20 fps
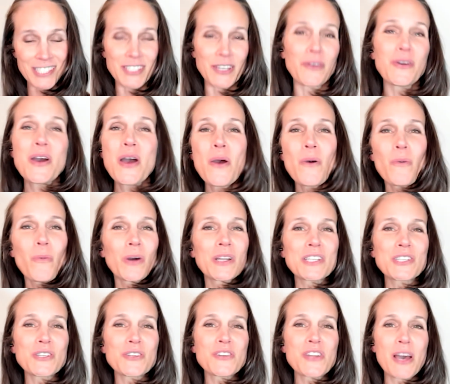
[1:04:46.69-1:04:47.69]
So, what
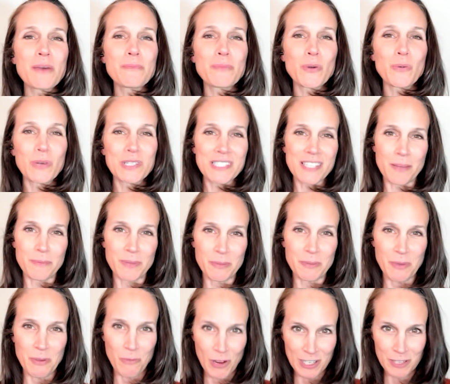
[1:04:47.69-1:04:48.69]
is your number one
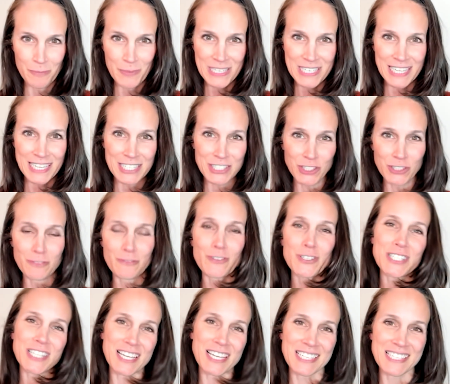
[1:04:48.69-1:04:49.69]
supplement recommendation
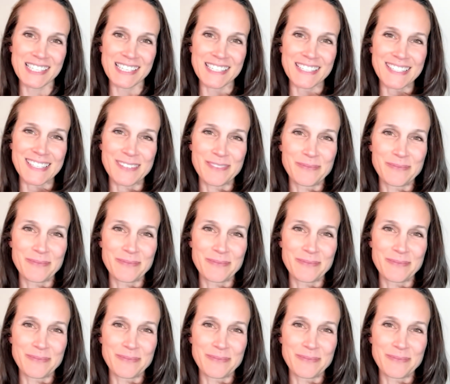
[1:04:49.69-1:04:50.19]
for sinuses?